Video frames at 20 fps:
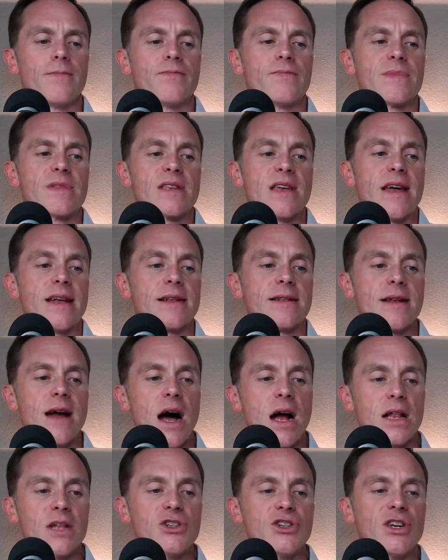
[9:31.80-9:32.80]

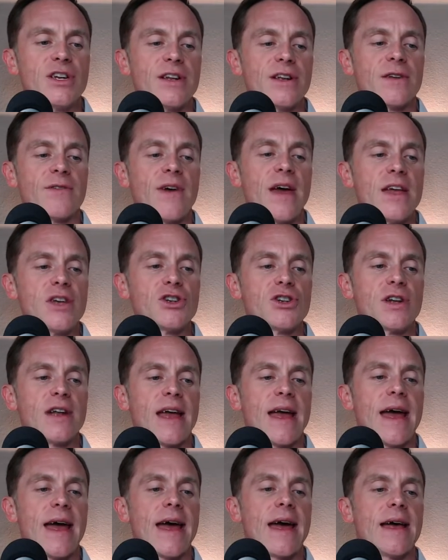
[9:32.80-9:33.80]
technology and innovation
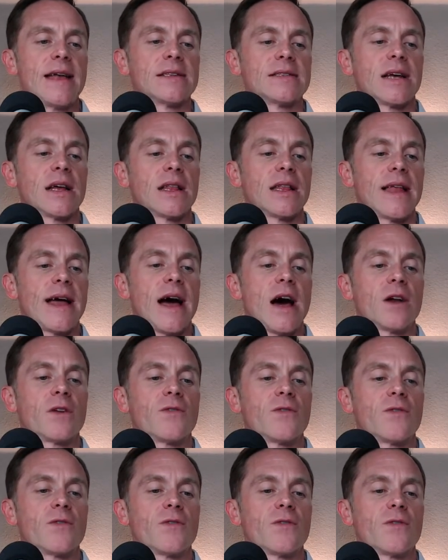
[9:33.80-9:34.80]
has allowed
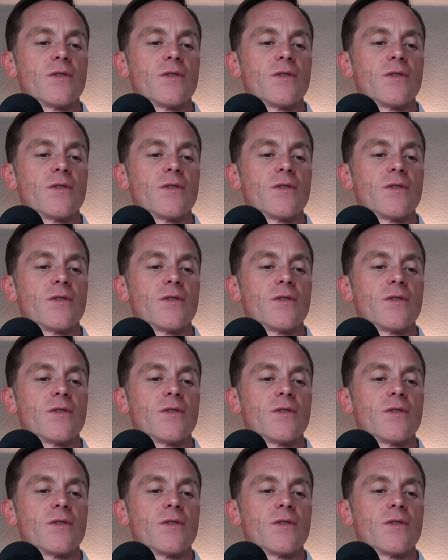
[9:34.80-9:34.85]
for